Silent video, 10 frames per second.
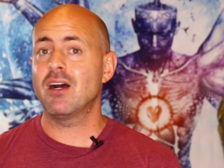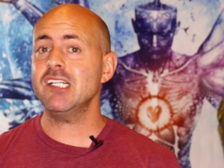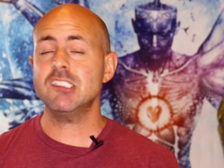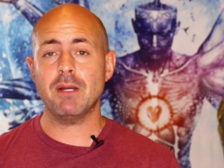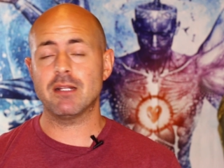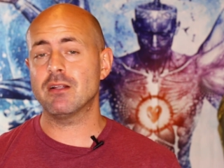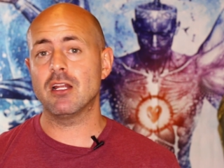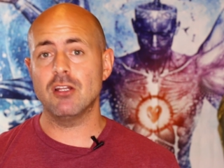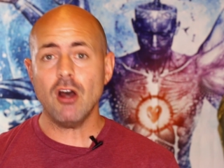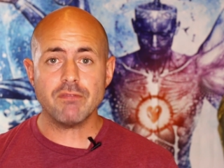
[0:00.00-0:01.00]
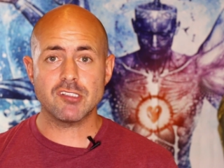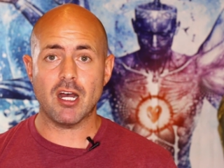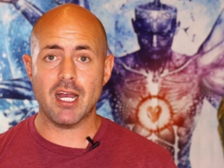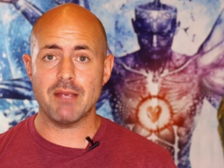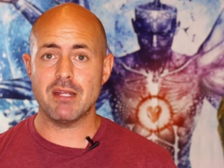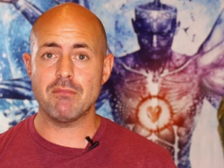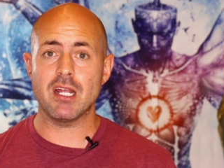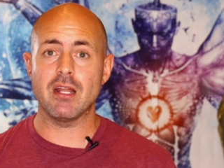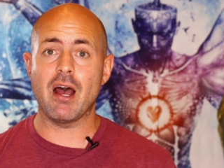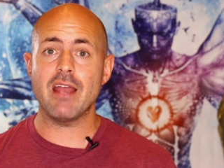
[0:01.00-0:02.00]
I spent a lot of time in
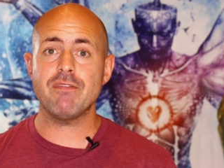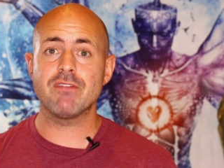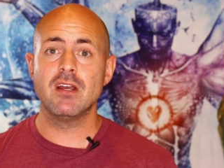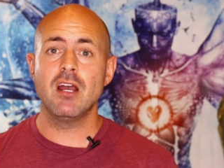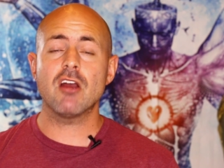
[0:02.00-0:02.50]
my life